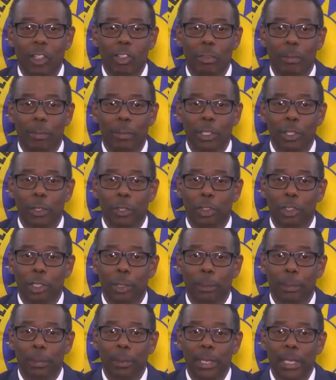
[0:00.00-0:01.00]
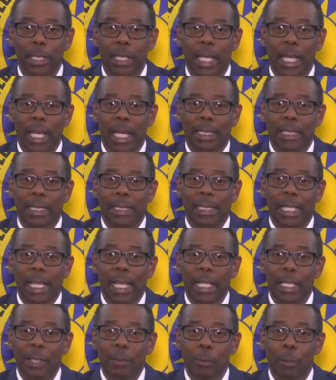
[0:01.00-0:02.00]
entrepreneurship at a
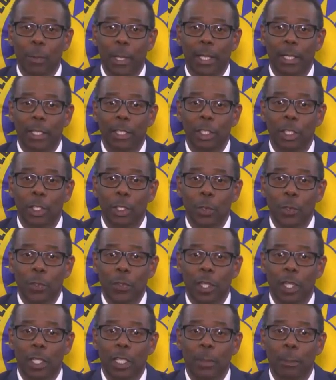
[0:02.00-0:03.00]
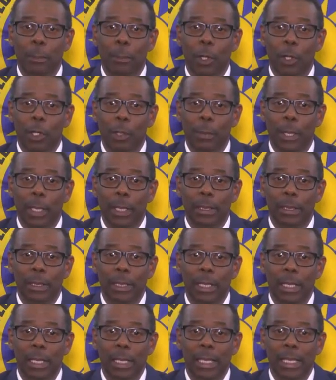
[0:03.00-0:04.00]
time when youth unemployment
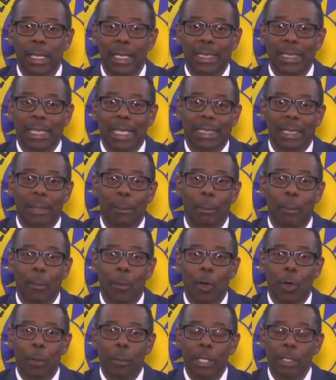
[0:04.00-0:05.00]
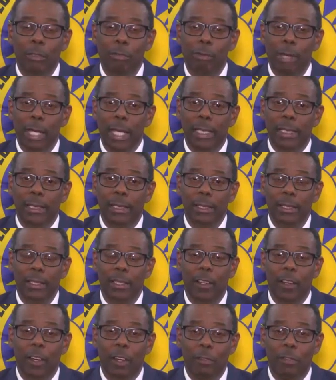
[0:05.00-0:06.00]
is at a morbid rate
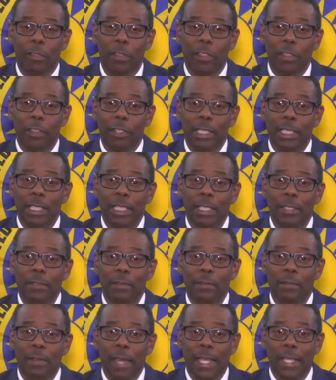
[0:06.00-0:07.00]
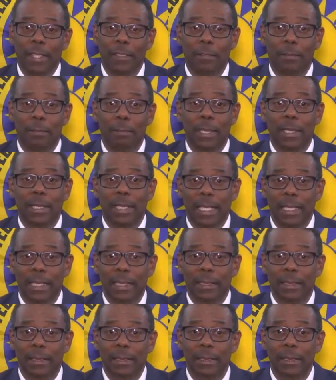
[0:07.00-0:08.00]
of
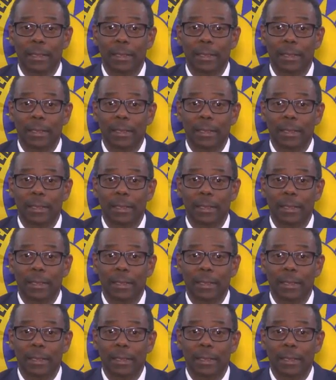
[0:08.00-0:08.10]
35%.